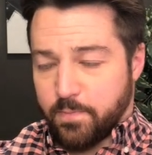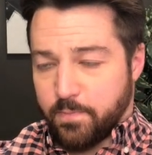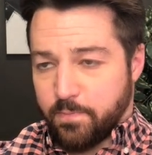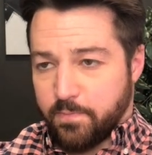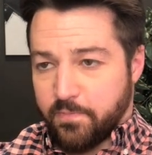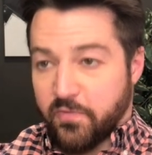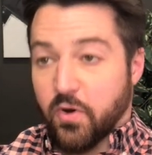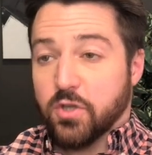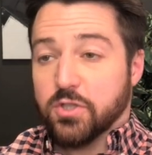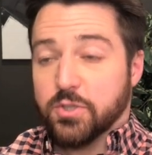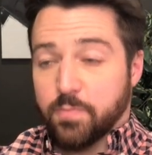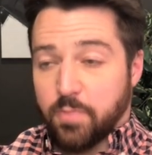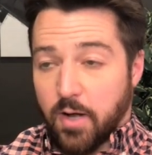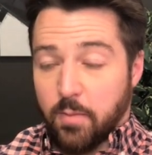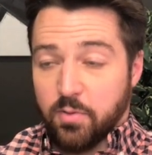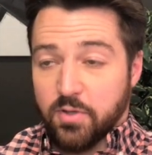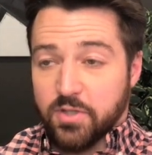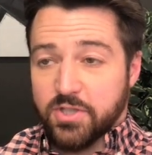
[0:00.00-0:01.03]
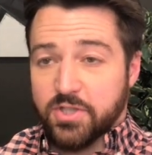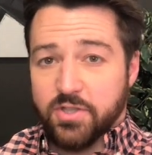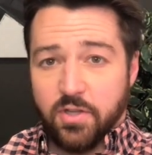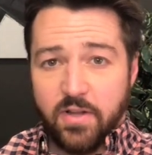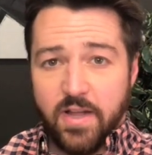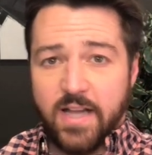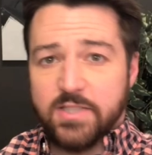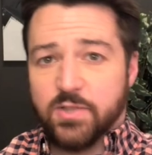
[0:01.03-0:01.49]
first published.
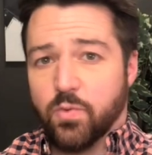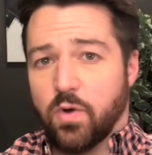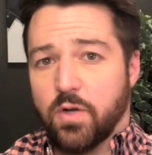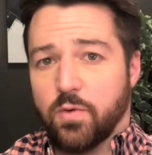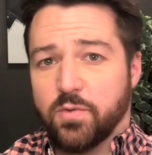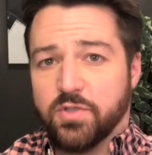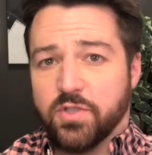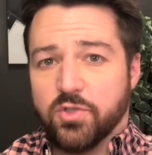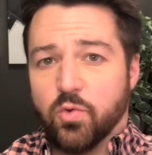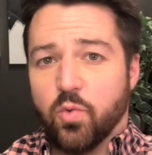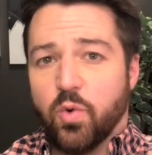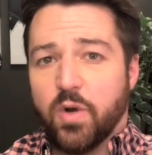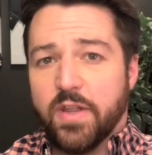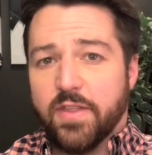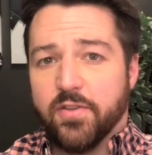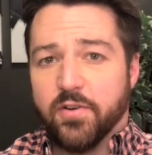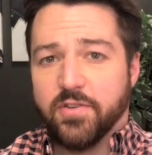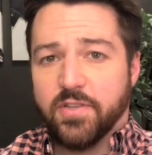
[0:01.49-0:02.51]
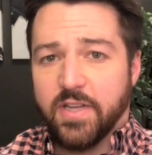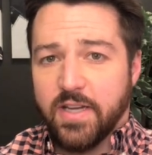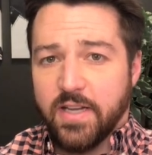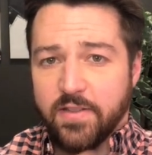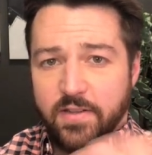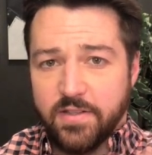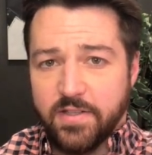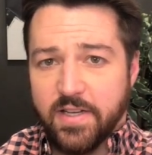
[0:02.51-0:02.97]
The last one was in
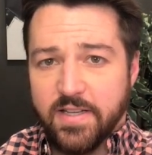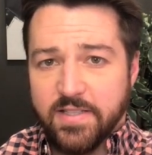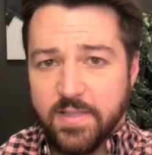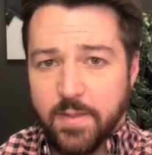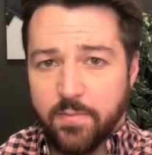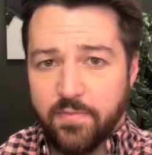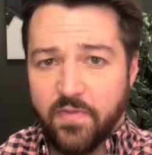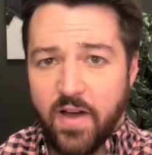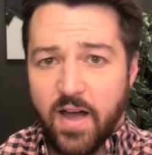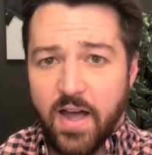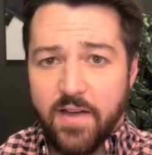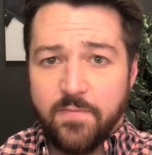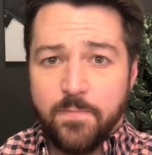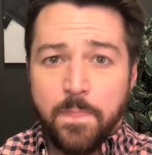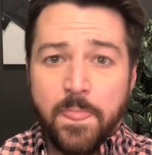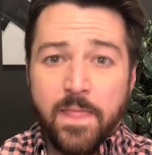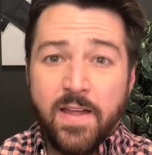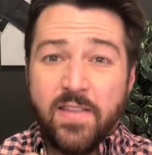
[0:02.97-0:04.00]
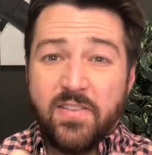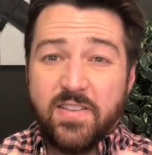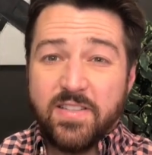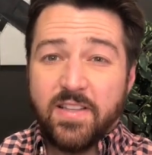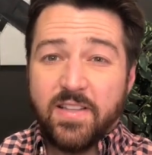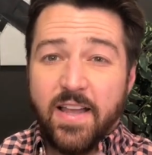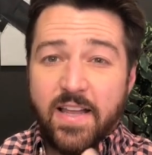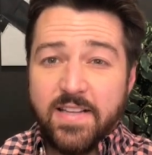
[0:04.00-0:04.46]
2013, the DSM-5.
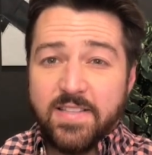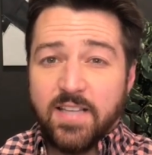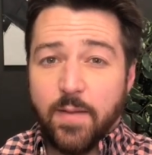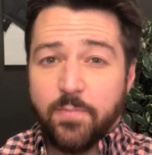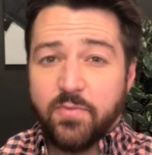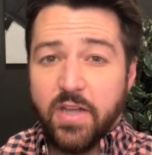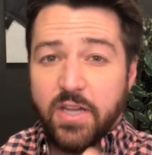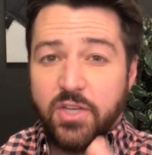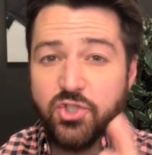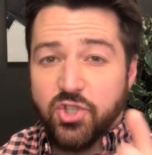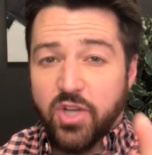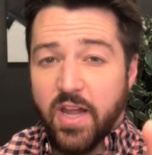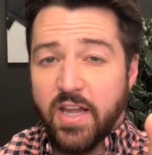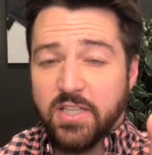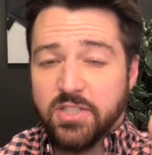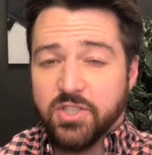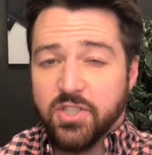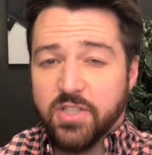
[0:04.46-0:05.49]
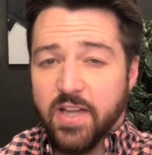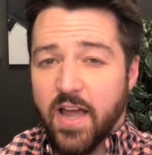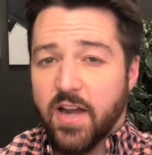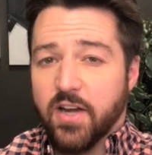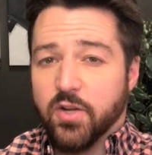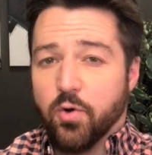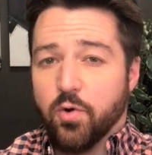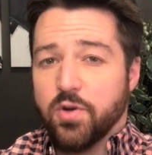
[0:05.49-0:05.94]
This latest update changed the
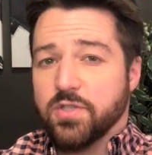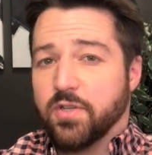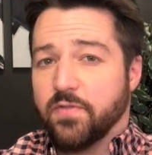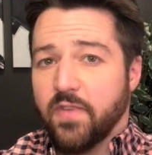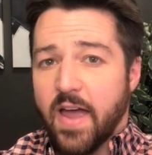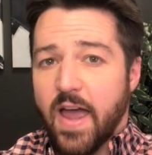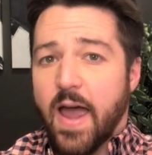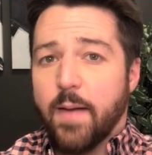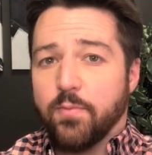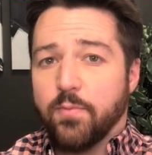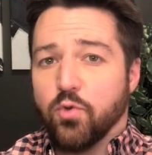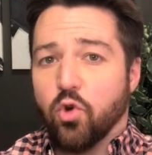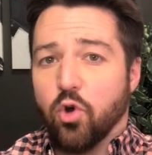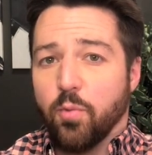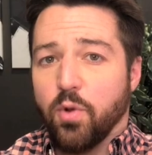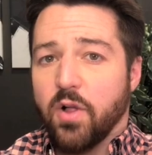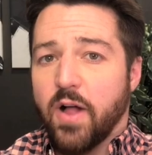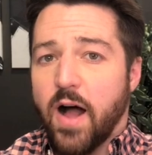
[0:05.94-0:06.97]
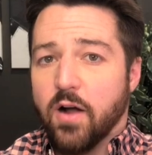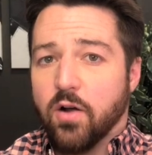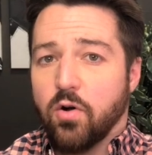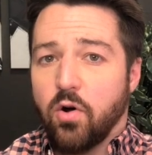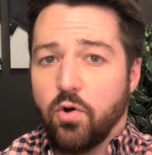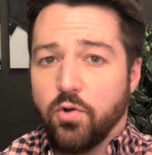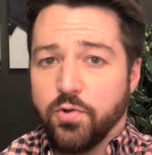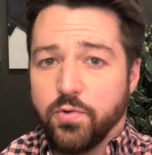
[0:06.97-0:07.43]
categories of abnormal
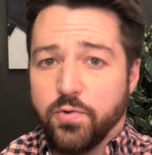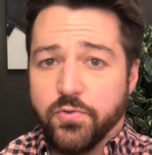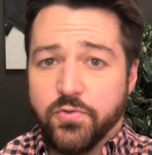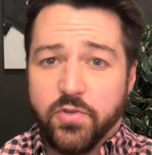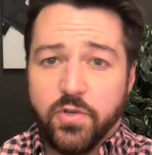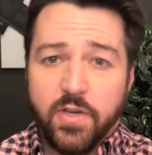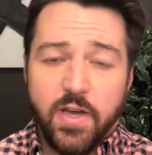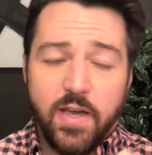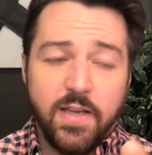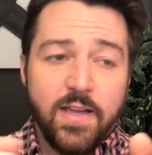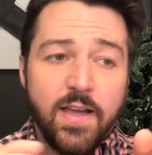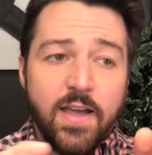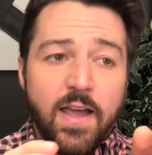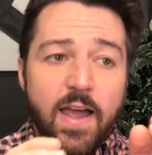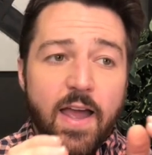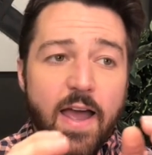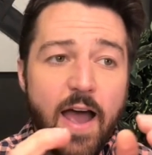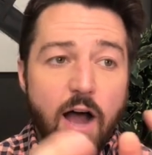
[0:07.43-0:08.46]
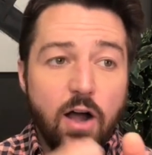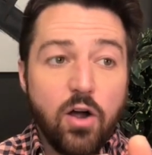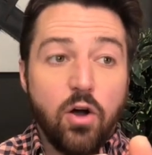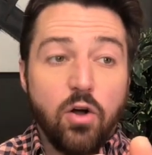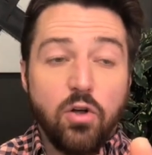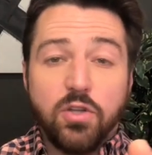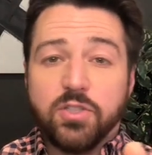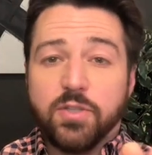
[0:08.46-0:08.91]
alcohol use, okay?
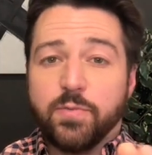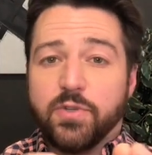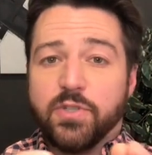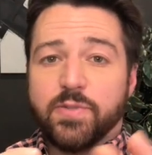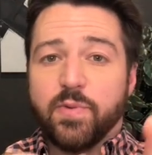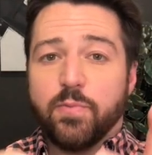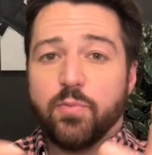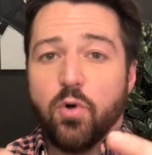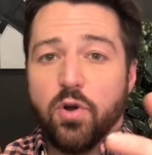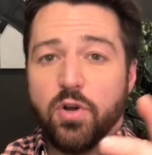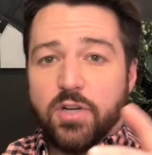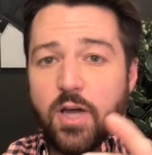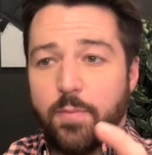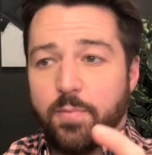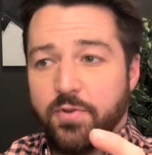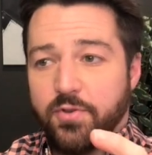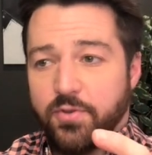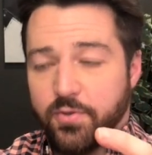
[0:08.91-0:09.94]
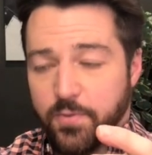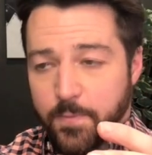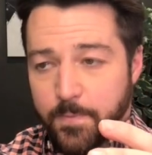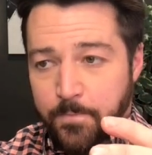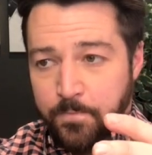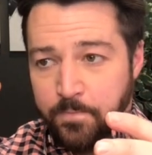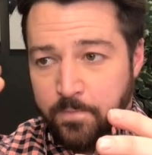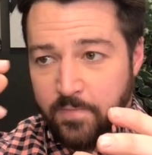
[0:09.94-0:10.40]
Alcoholism used to be broken up into
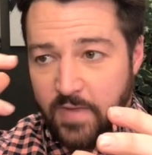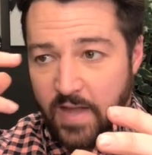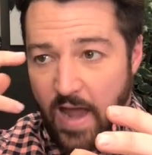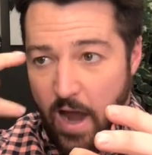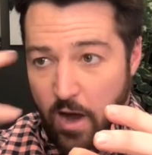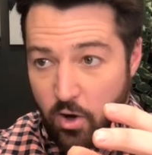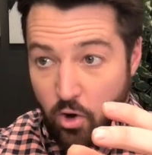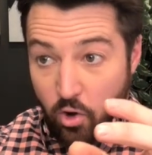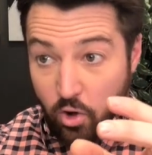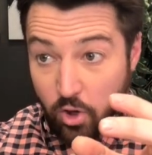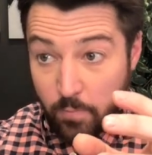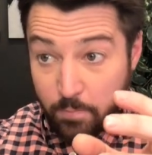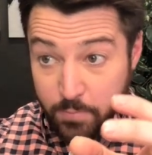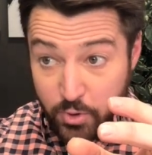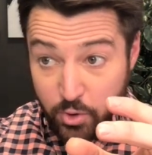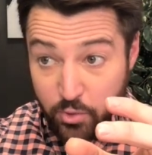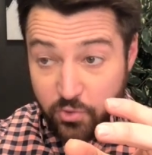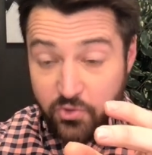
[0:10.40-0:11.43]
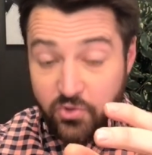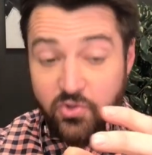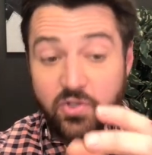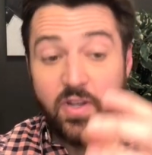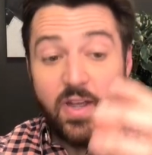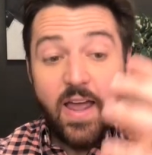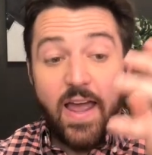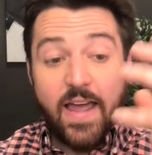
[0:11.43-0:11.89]
alcohol
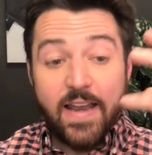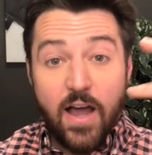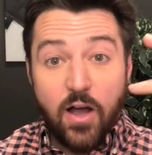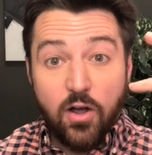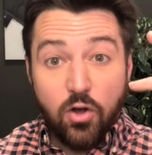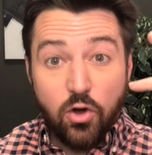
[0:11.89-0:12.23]
abuse and alcohol